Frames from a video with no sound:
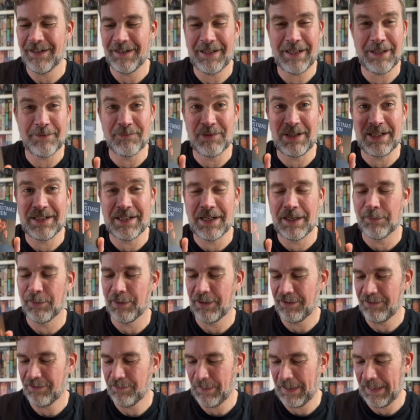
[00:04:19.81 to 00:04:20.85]
I don't really know what
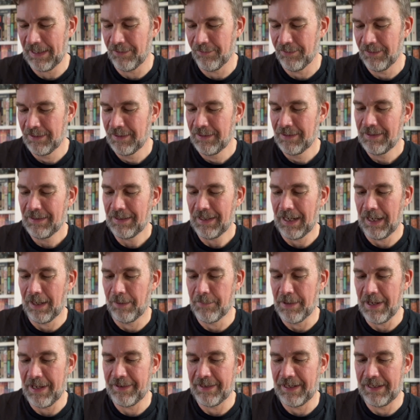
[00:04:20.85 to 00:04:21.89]
it's about.
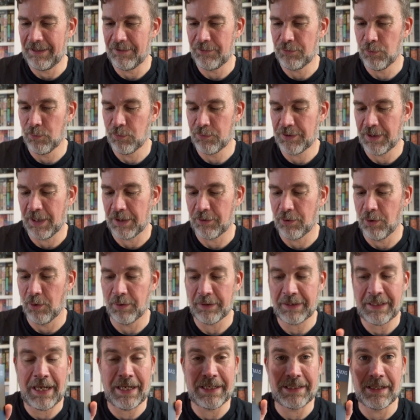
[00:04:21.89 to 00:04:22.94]
And then it's also
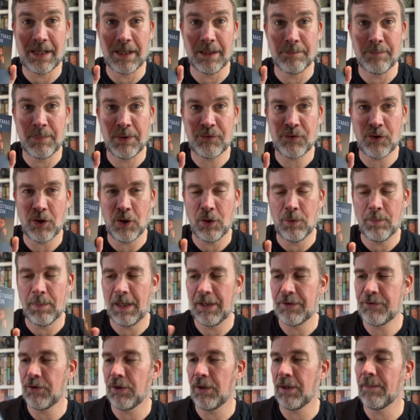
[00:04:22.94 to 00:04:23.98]
got Canine Patrol
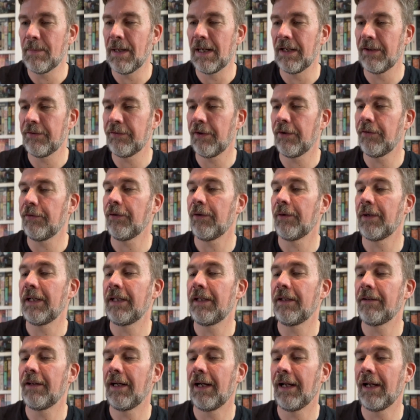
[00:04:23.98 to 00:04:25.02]
by Julie Miller. So
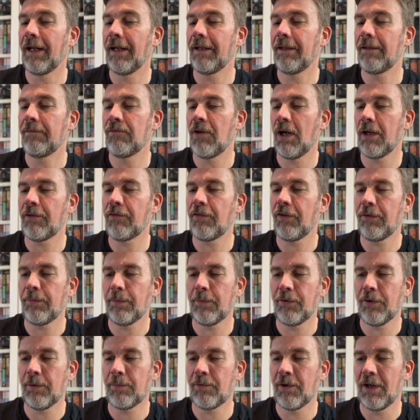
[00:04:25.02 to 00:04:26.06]
sorry, Rogue
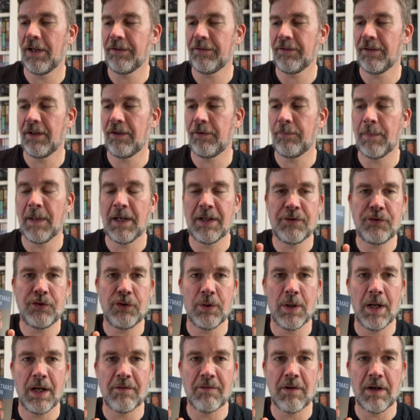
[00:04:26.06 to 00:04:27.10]
Christmas Operation is by
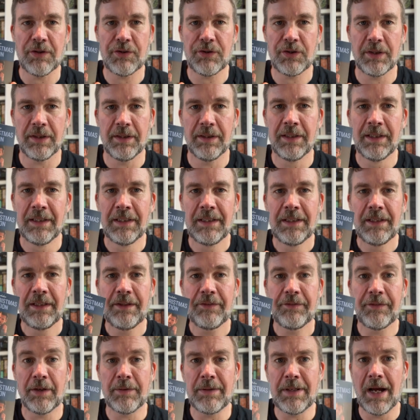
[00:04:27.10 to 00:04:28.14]
Juno Rushton.
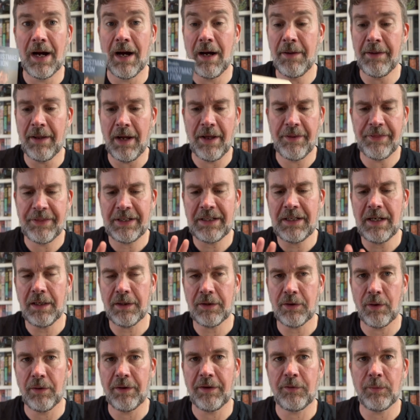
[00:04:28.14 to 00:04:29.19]
So yeah, I think I
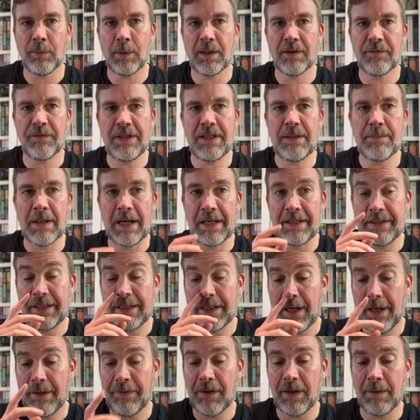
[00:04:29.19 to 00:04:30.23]
got this one off eBay.
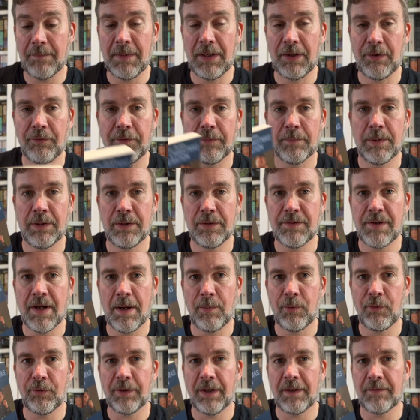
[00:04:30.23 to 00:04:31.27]
The other Mills and Boone
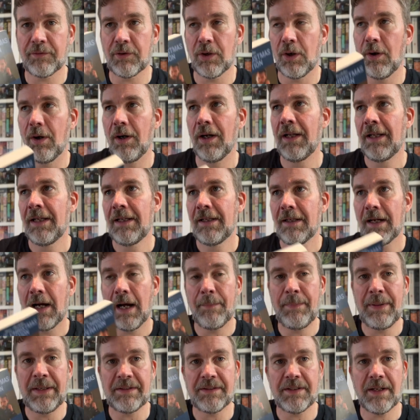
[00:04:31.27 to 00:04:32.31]
doubles I've got, I
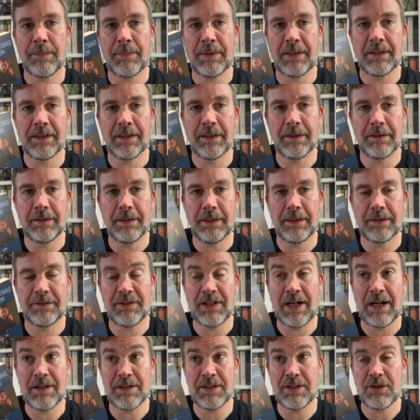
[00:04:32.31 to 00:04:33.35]
picked up in a
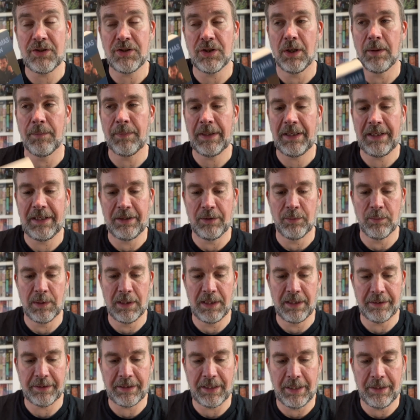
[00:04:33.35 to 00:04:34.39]
charity shop a little
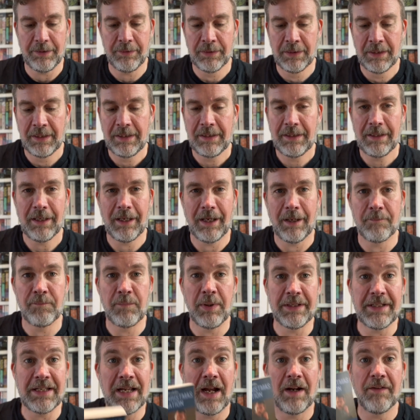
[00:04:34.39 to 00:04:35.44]
while ago.
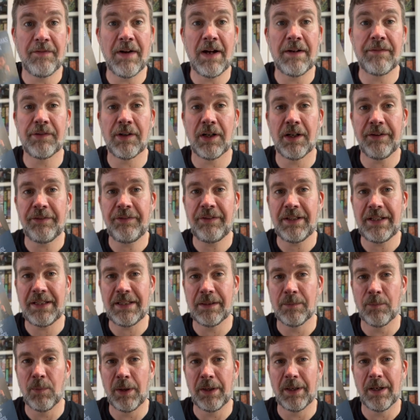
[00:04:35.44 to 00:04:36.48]
But yeah, if ever I see
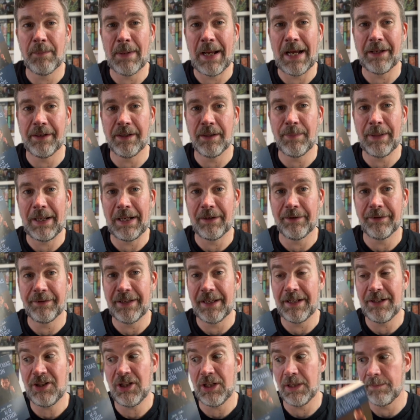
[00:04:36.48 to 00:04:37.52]
them when I'm out and about and
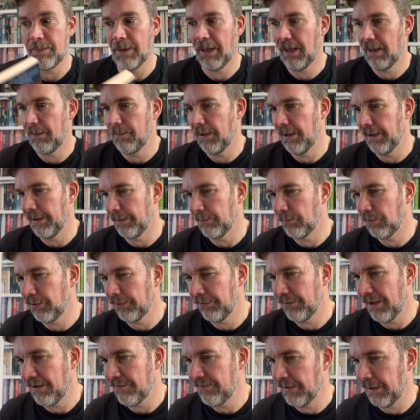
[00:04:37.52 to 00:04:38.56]
they're cheap, I buy them
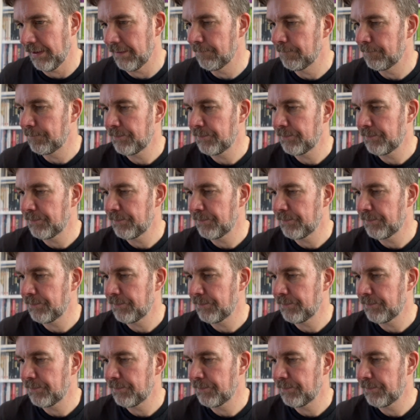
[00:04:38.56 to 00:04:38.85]
because they're fun.